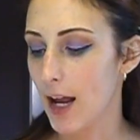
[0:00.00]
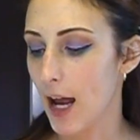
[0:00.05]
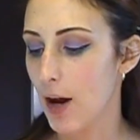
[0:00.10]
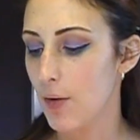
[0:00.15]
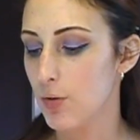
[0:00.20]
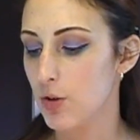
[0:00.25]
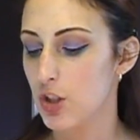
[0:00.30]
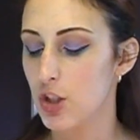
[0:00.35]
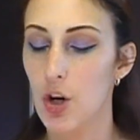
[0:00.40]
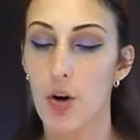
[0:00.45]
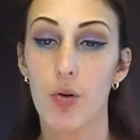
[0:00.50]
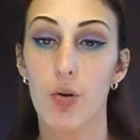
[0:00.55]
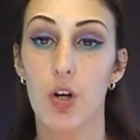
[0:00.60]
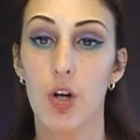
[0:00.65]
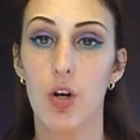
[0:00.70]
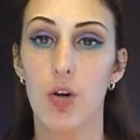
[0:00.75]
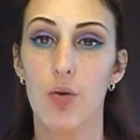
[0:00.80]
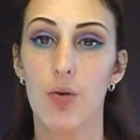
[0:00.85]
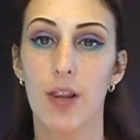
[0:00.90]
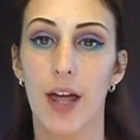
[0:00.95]
I will show
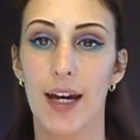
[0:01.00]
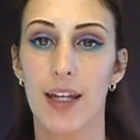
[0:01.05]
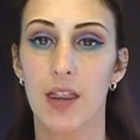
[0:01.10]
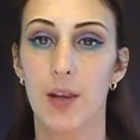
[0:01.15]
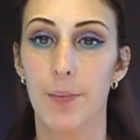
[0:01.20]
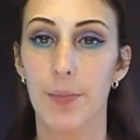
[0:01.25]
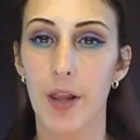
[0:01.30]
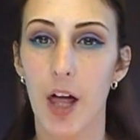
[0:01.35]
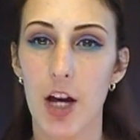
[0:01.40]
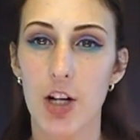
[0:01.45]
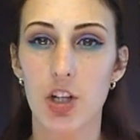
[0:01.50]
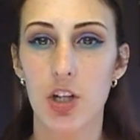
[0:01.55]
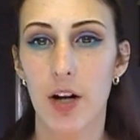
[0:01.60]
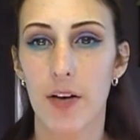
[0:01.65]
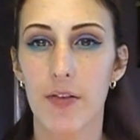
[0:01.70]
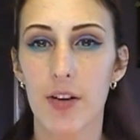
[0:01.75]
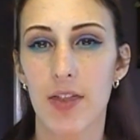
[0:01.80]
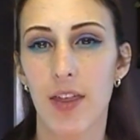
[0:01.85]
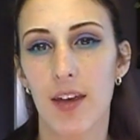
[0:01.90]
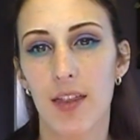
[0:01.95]
you like the blush and
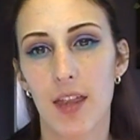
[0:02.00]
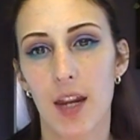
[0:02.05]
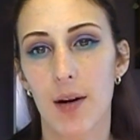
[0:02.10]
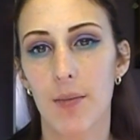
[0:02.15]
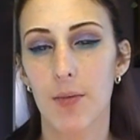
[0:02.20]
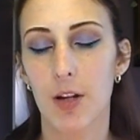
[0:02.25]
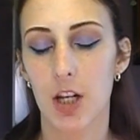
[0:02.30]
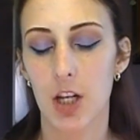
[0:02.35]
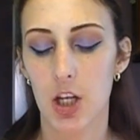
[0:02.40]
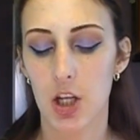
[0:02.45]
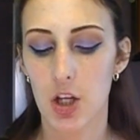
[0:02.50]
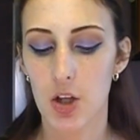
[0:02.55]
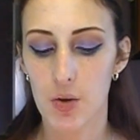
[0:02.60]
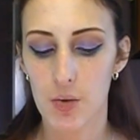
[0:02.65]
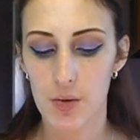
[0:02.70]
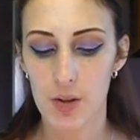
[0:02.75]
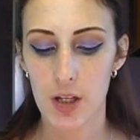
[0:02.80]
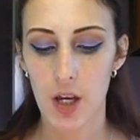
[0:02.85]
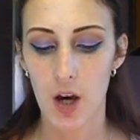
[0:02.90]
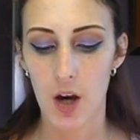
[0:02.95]
everything that I'm going to
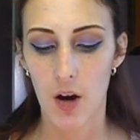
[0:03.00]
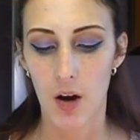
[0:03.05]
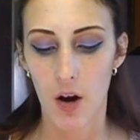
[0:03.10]
use